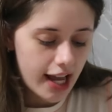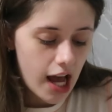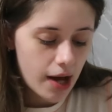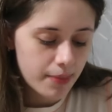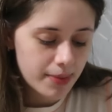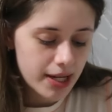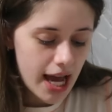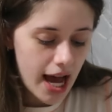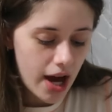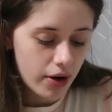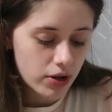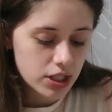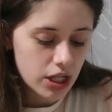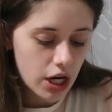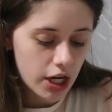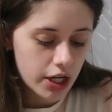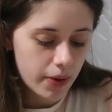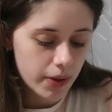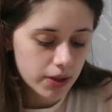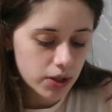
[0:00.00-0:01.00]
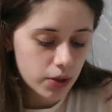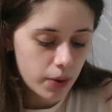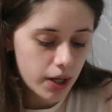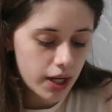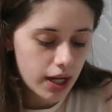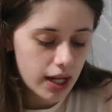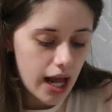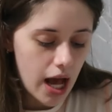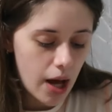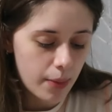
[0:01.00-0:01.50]
How many hours are you at the
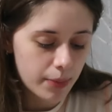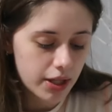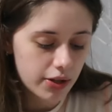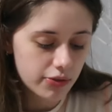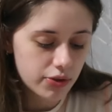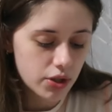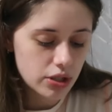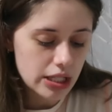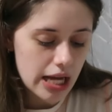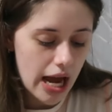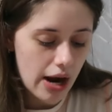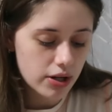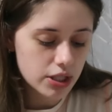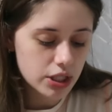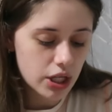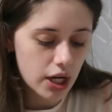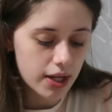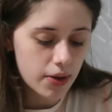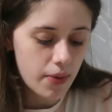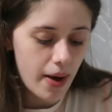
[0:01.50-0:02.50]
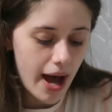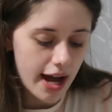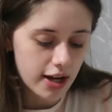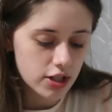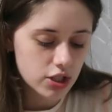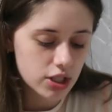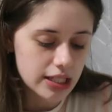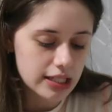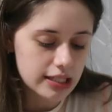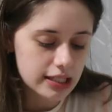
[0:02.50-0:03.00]
rink and how many of those hours are you
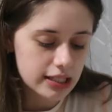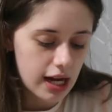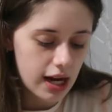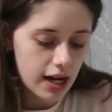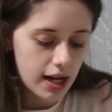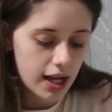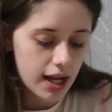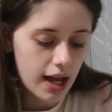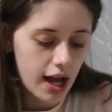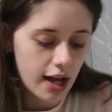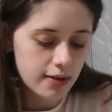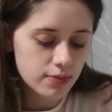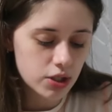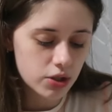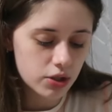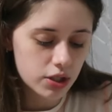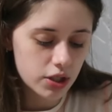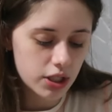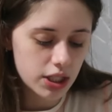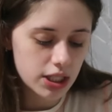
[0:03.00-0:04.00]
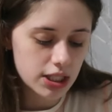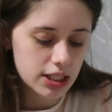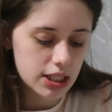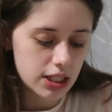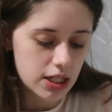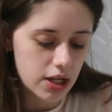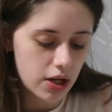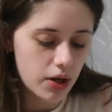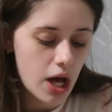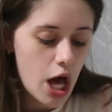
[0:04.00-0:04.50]
actually skating? I'm so curious
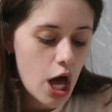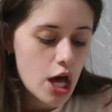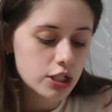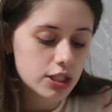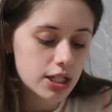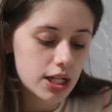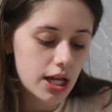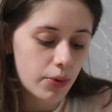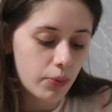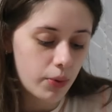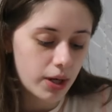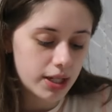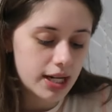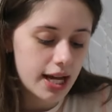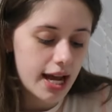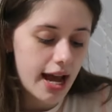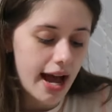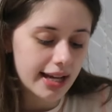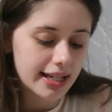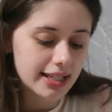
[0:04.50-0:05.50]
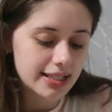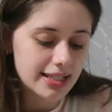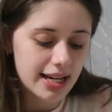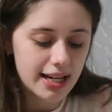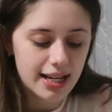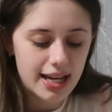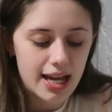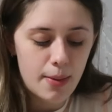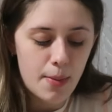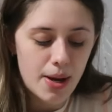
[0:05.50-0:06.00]
to know so that one day I can
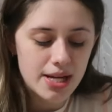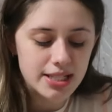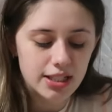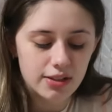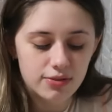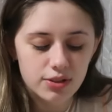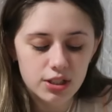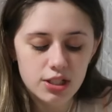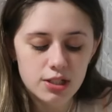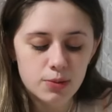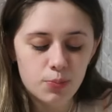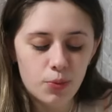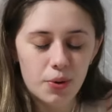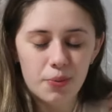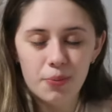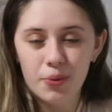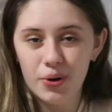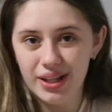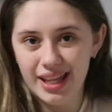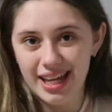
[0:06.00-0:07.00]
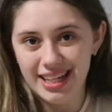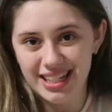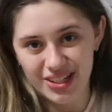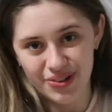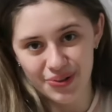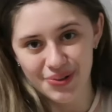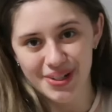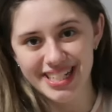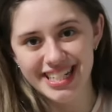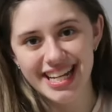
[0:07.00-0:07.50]
dedicate myself to the sport more like
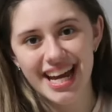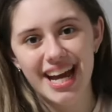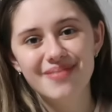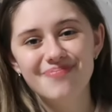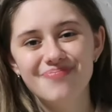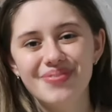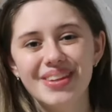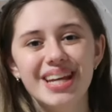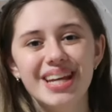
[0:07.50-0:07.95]
you one day.